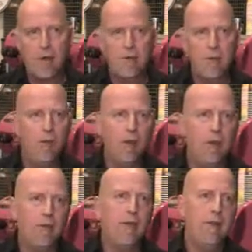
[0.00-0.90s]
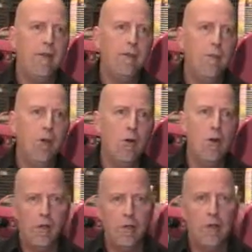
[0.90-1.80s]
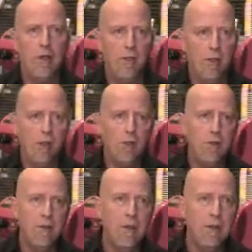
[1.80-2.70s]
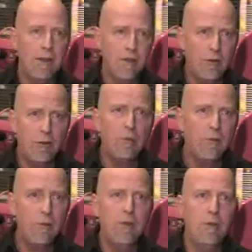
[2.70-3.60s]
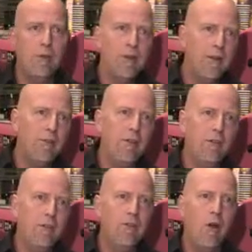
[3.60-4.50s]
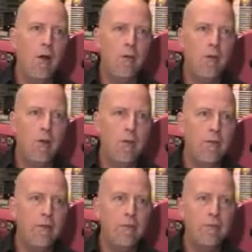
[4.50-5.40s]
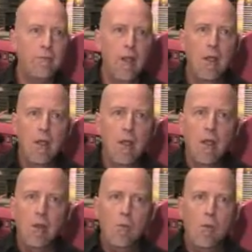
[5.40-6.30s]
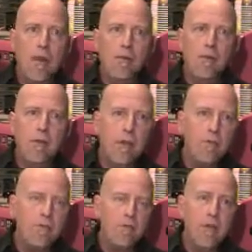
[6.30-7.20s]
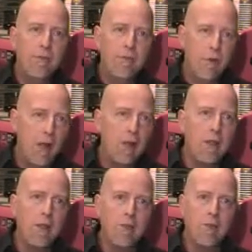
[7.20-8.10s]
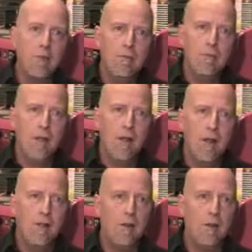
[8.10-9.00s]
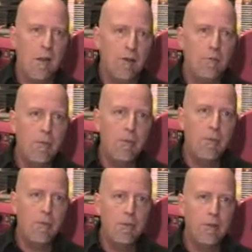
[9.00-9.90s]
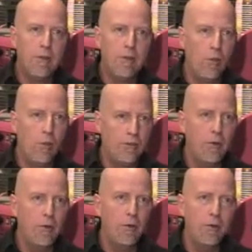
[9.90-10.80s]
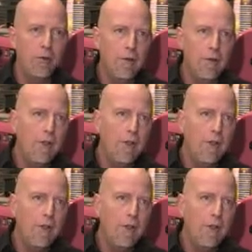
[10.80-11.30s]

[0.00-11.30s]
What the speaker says: Some people like their milk hotter and colder, but in the shops we do it at 65 degrees. When that's done, if there are any large bubbles, all's not lost.